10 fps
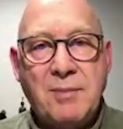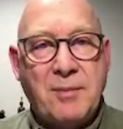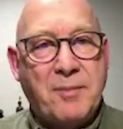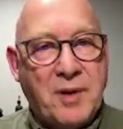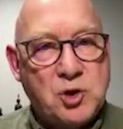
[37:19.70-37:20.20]

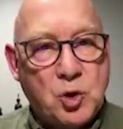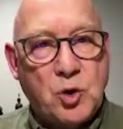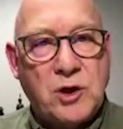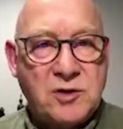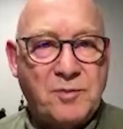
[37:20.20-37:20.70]
But by
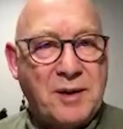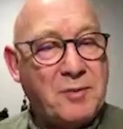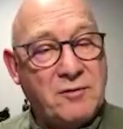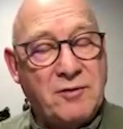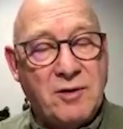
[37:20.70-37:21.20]
talking to
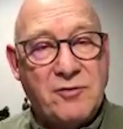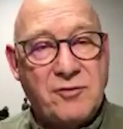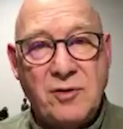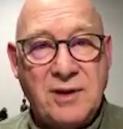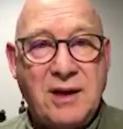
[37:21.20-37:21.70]
people who've gone
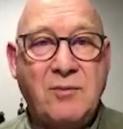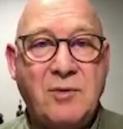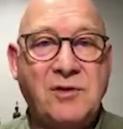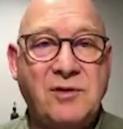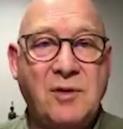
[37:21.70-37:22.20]
through that,
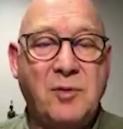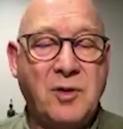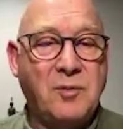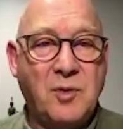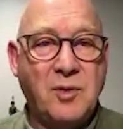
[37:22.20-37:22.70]
which is your
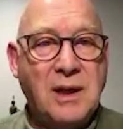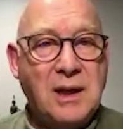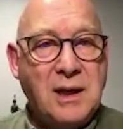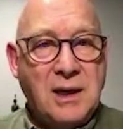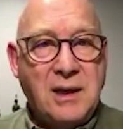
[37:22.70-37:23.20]
point, Paul,
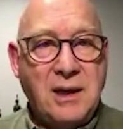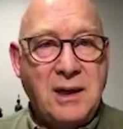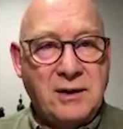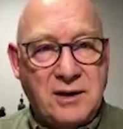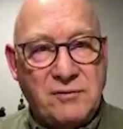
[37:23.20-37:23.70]

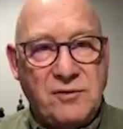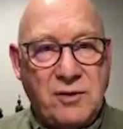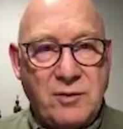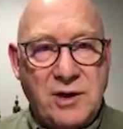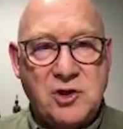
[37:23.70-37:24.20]
it gives
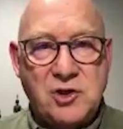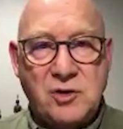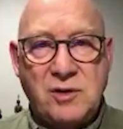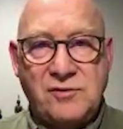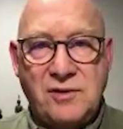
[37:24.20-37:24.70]
you the
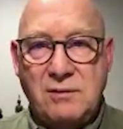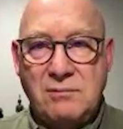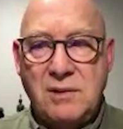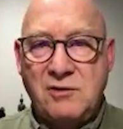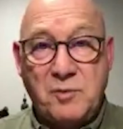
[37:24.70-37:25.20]
reassurance that
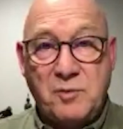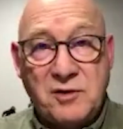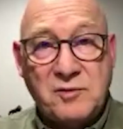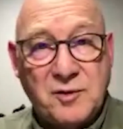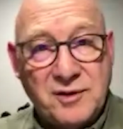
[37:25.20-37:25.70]
it's
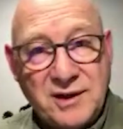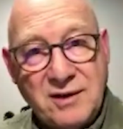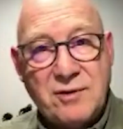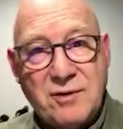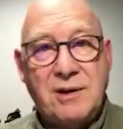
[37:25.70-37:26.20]
possible to
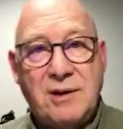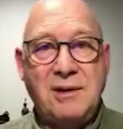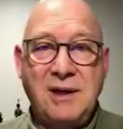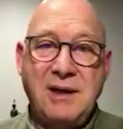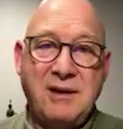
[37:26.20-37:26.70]
get through it.
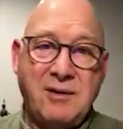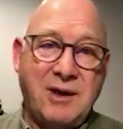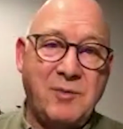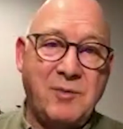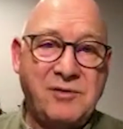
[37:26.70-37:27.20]
Yeah, there are
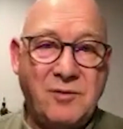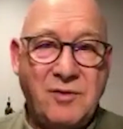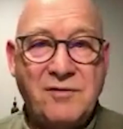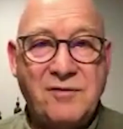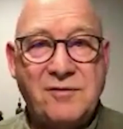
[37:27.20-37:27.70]
going to be some
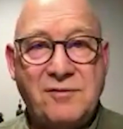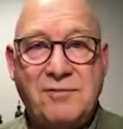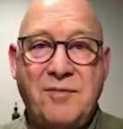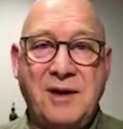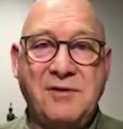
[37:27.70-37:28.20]
rough
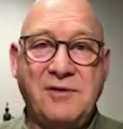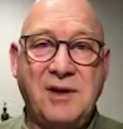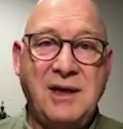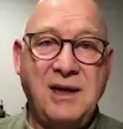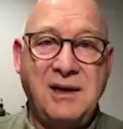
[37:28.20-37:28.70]
things
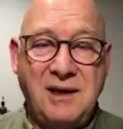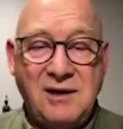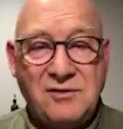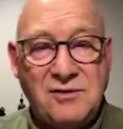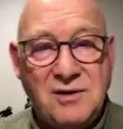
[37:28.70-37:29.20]
in here.
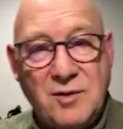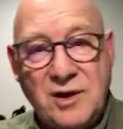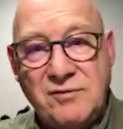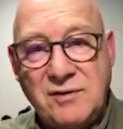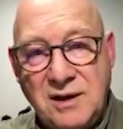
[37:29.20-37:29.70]
Yes, you
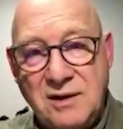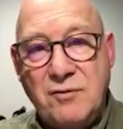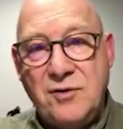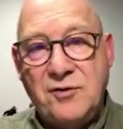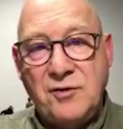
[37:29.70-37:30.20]
might have to
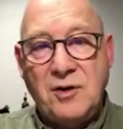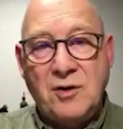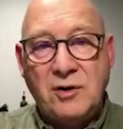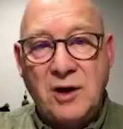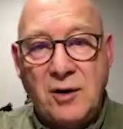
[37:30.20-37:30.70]
live with
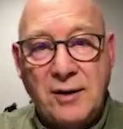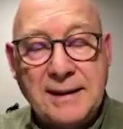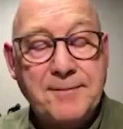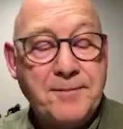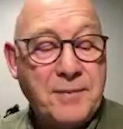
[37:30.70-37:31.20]
certain
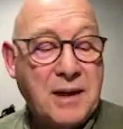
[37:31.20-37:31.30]
ongoing